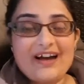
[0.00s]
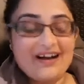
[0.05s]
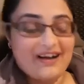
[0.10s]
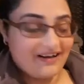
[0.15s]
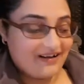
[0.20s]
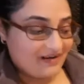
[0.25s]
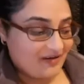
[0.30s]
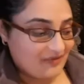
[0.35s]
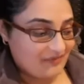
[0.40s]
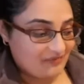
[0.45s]

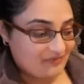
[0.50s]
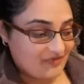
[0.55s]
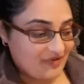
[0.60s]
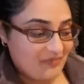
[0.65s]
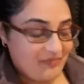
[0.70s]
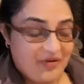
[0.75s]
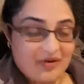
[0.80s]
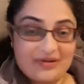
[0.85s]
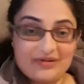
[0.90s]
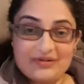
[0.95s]

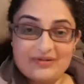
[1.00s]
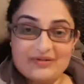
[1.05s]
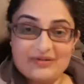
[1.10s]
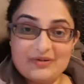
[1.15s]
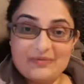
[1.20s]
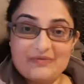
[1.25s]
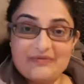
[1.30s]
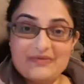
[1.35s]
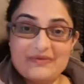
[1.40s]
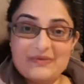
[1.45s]
pot on
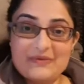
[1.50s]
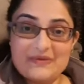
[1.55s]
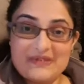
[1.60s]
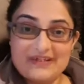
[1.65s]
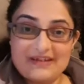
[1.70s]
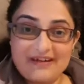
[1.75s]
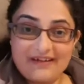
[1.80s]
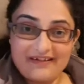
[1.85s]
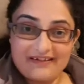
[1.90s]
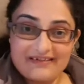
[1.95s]
top of
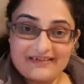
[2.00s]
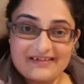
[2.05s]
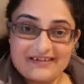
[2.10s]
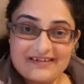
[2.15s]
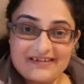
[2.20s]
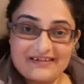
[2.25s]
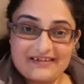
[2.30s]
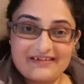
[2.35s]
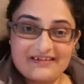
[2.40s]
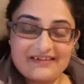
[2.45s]
those
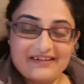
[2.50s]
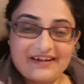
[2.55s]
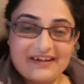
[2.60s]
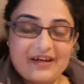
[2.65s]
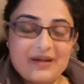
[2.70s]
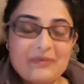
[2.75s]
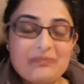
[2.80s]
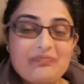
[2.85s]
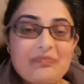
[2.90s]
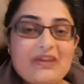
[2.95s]
tiles,
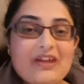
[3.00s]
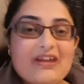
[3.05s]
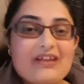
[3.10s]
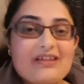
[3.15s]
okay,